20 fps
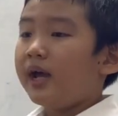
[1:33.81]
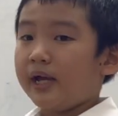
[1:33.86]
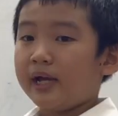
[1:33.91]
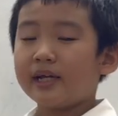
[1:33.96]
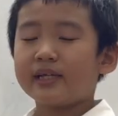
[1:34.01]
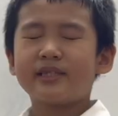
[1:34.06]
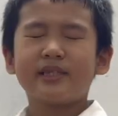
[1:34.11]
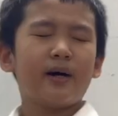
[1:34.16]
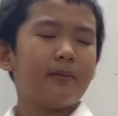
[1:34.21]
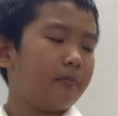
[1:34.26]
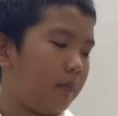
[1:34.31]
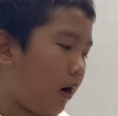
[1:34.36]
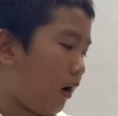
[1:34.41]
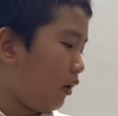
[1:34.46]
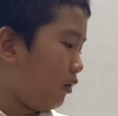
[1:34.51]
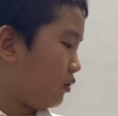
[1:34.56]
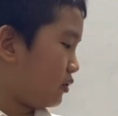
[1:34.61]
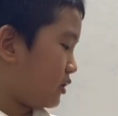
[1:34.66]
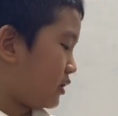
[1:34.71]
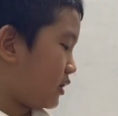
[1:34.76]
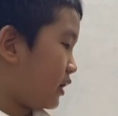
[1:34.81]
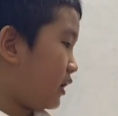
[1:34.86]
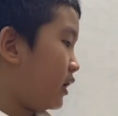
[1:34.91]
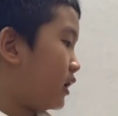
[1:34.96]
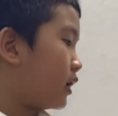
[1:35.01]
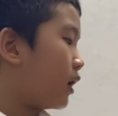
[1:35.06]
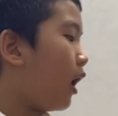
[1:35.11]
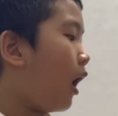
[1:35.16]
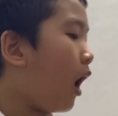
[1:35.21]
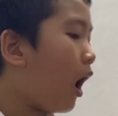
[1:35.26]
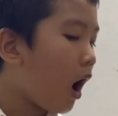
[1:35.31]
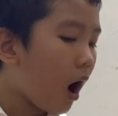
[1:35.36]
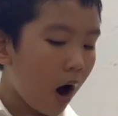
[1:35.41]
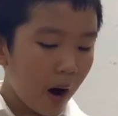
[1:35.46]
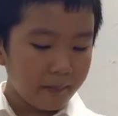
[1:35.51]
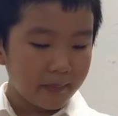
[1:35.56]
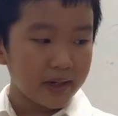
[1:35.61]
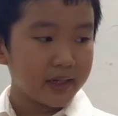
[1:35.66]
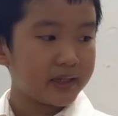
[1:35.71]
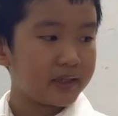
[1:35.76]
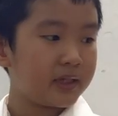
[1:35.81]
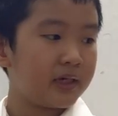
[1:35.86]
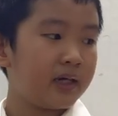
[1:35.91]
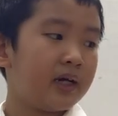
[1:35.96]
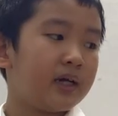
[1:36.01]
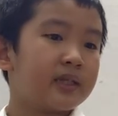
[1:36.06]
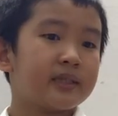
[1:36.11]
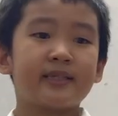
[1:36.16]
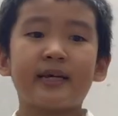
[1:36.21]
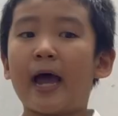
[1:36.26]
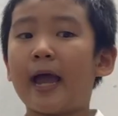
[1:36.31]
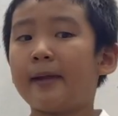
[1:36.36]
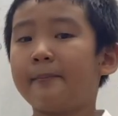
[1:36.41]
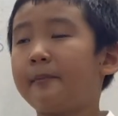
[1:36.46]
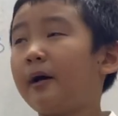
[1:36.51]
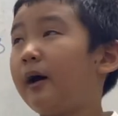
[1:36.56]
is the most common type